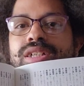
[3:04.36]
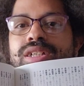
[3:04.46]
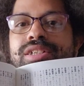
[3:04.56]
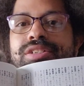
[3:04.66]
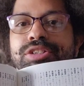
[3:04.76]

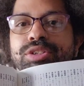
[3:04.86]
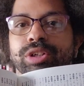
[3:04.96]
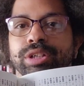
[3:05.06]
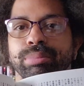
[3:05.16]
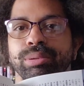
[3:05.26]
His
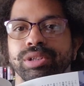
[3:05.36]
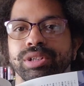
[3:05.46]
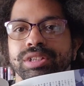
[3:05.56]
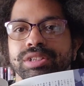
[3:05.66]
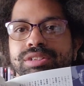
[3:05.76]

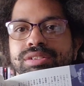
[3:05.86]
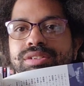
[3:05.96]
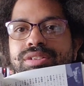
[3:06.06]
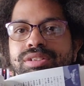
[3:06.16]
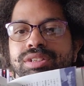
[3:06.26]
storyboards and
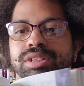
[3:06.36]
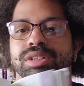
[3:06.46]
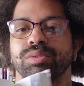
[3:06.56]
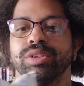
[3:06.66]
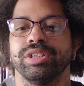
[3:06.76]

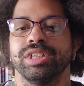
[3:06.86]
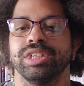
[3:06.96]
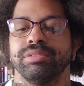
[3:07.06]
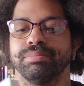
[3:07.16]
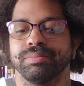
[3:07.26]

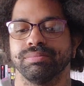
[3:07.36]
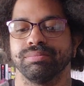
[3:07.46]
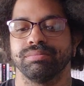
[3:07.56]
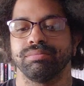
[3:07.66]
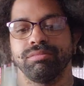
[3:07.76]
whatnot.
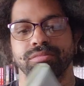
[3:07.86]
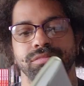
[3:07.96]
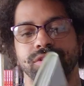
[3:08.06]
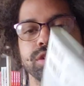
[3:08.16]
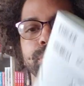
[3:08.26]
Here's the